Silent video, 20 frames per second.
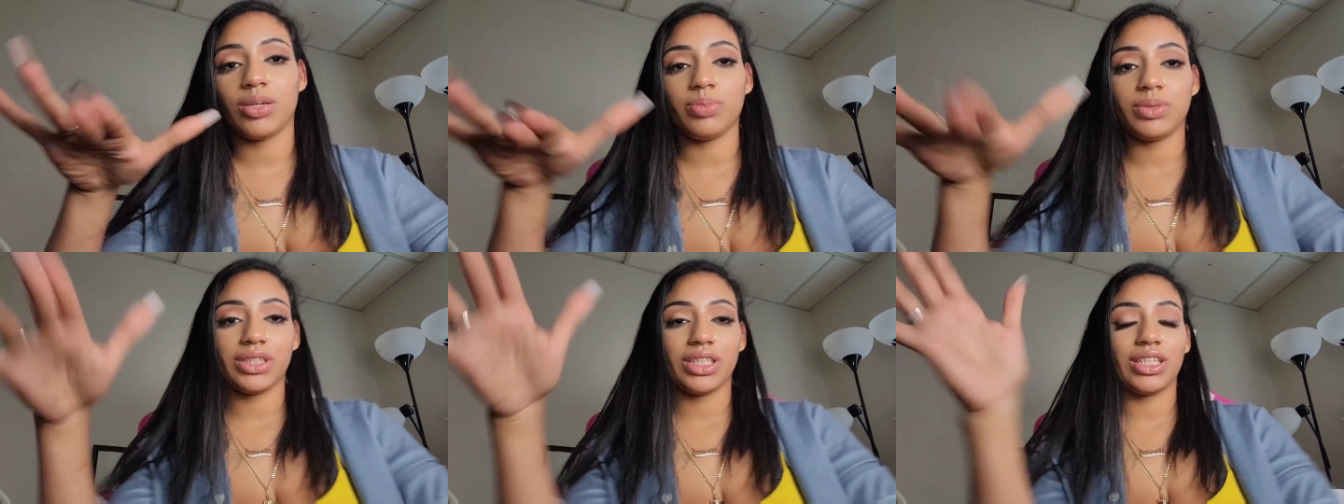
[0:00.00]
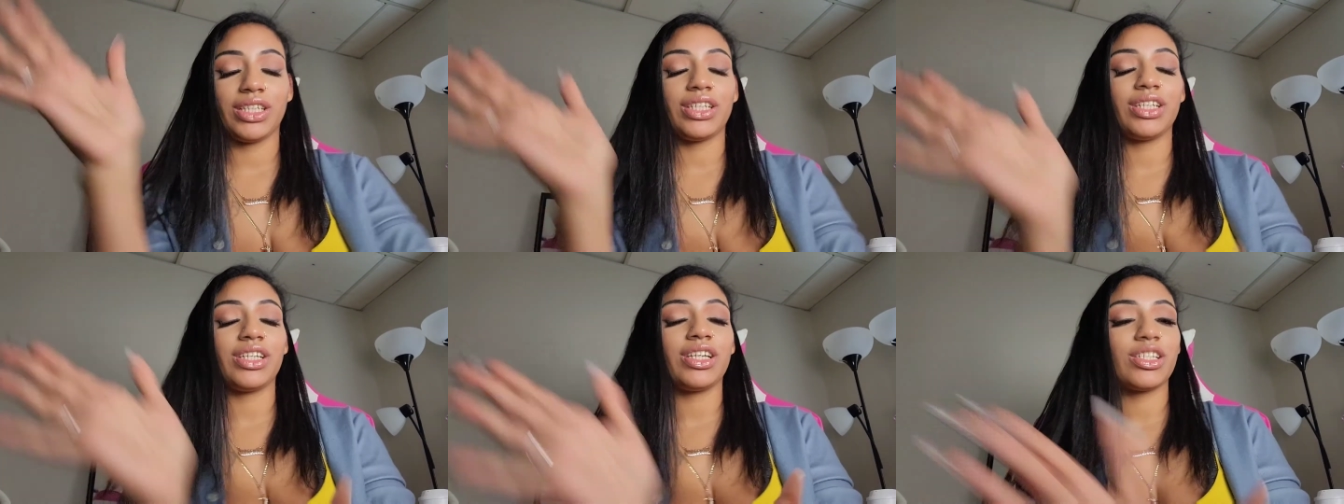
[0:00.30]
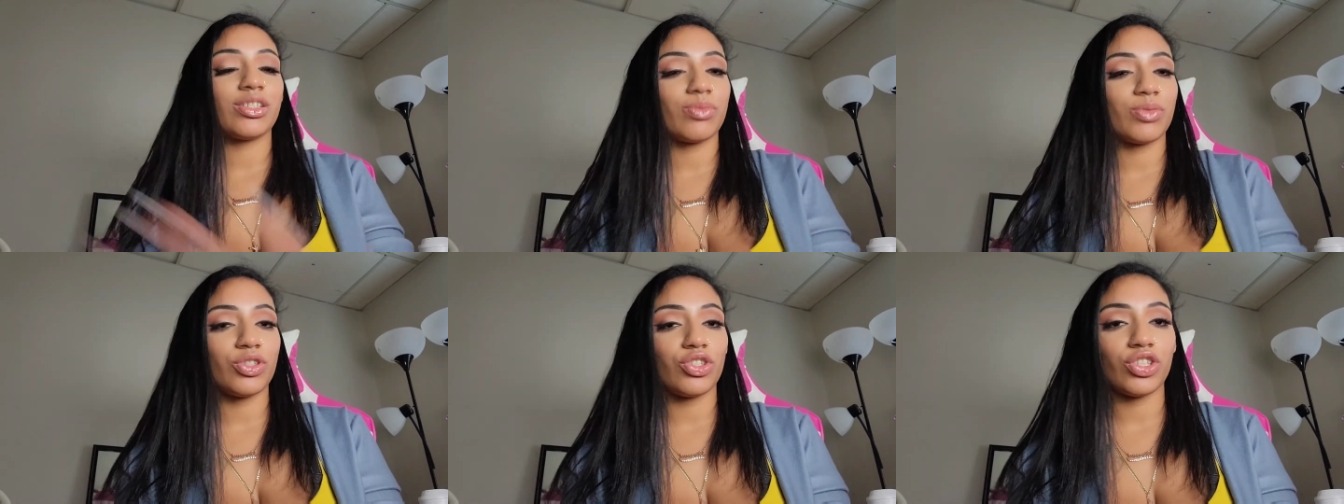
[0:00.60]

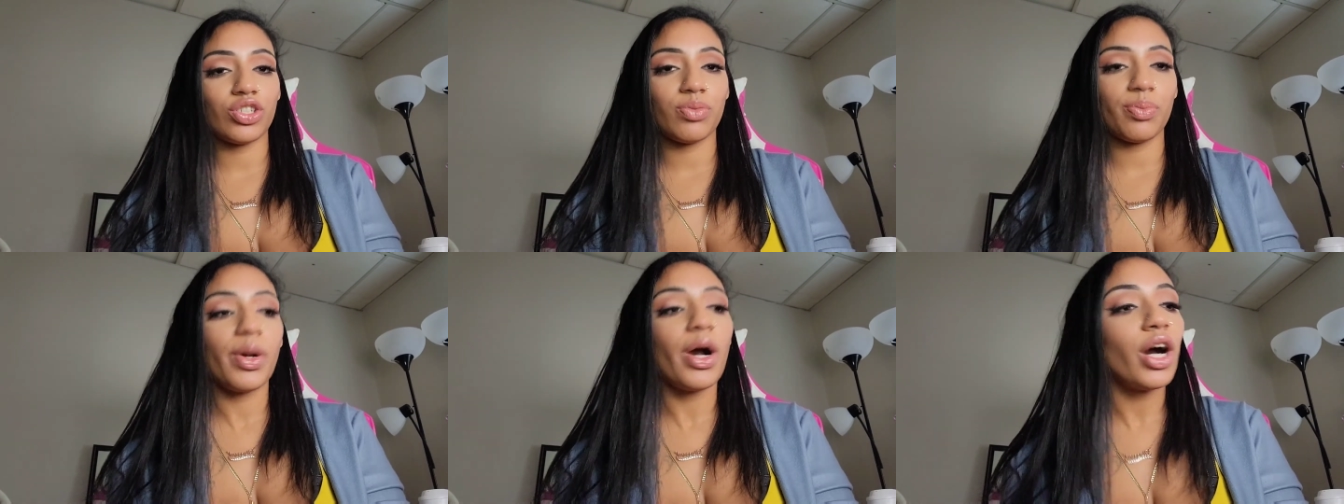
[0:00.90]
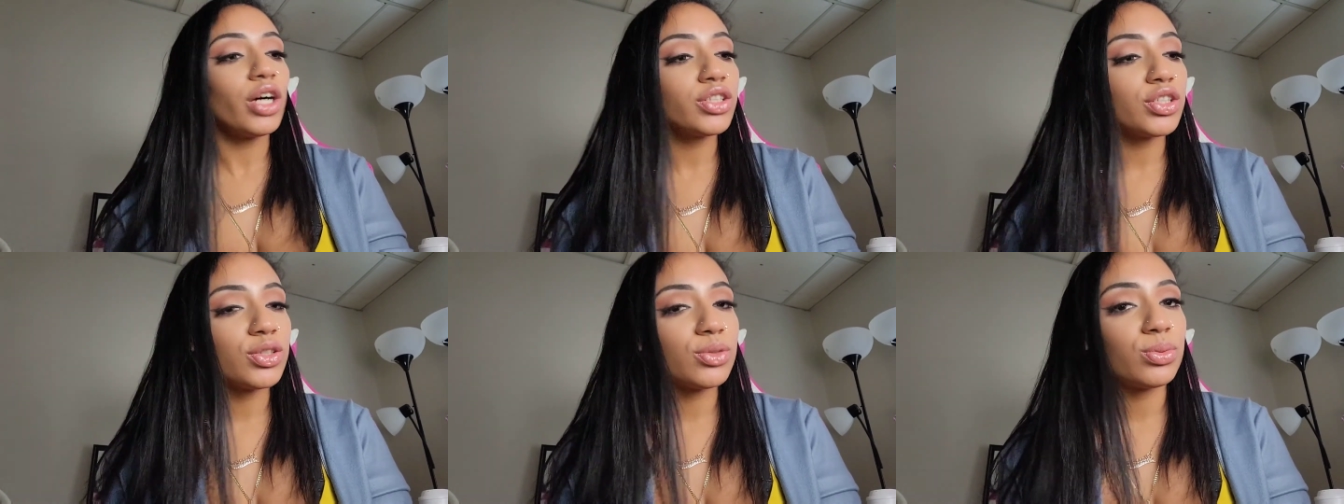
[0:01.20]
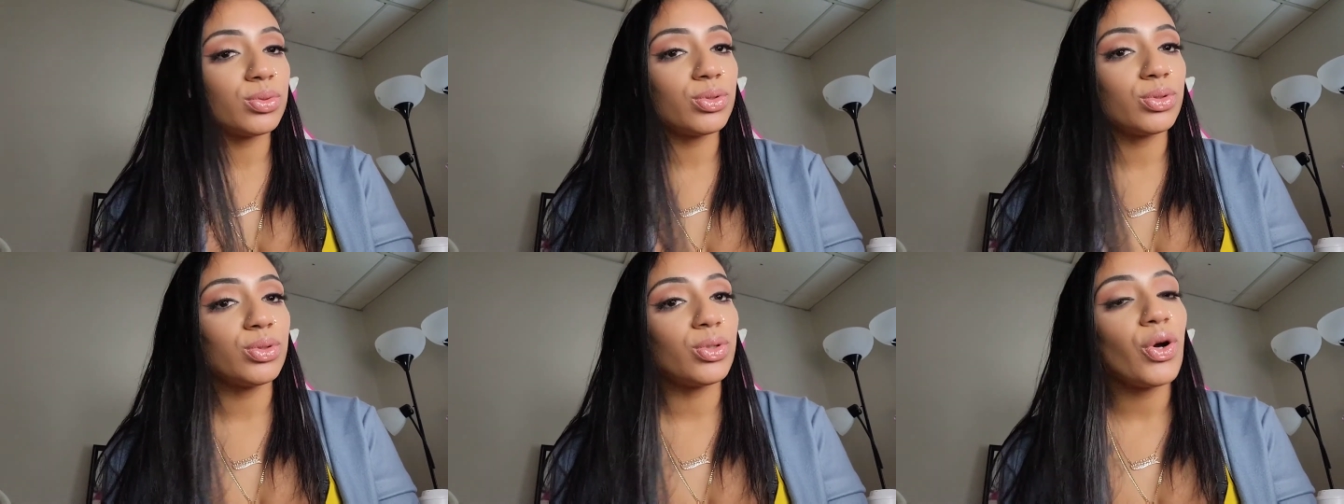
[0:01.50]
updated as much as
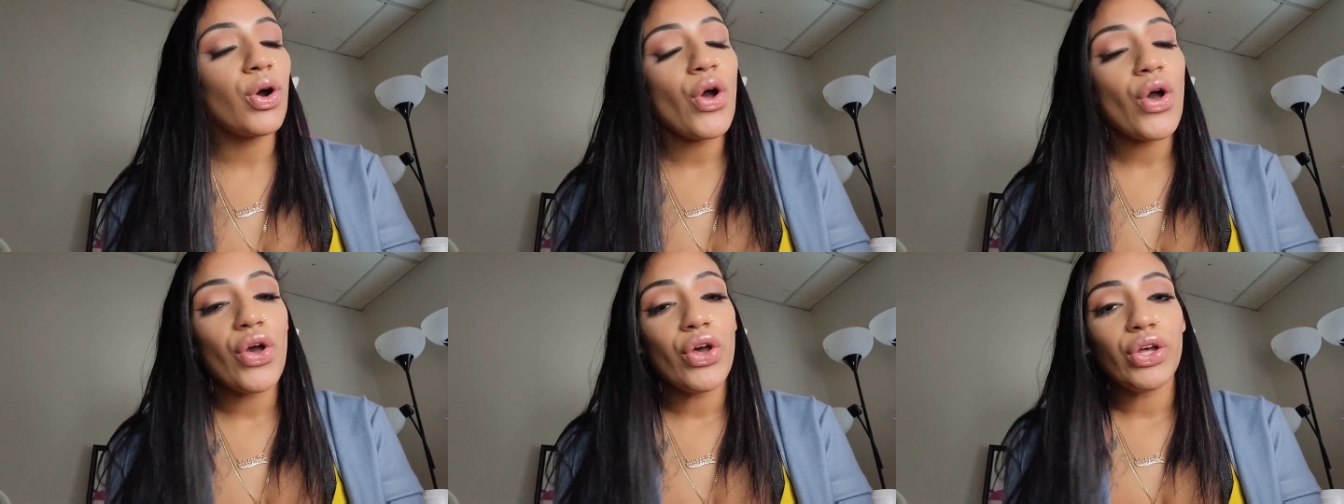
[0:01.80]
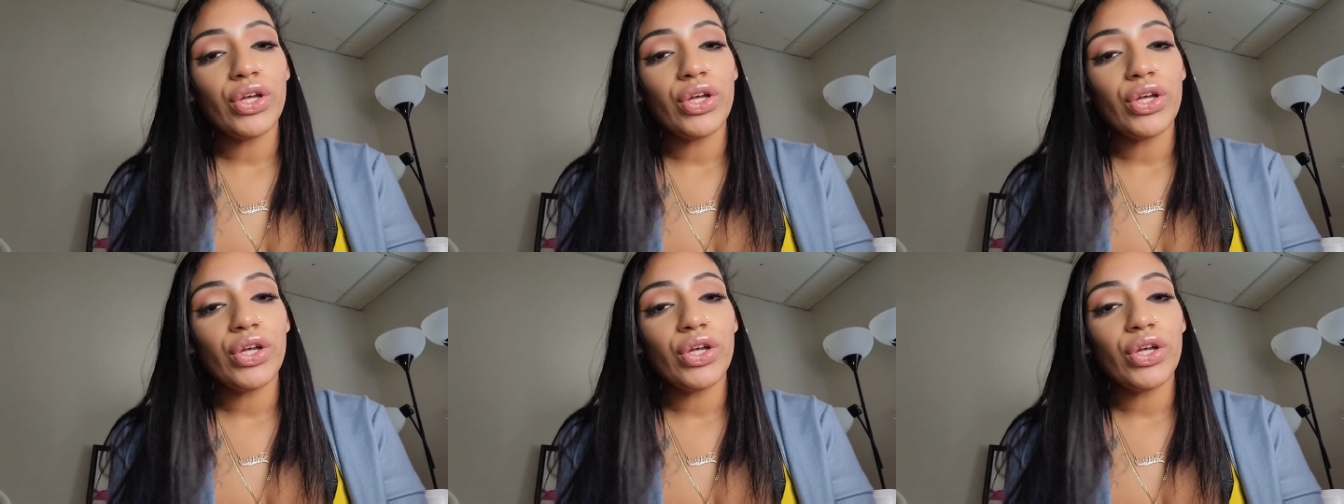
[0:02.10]
possible.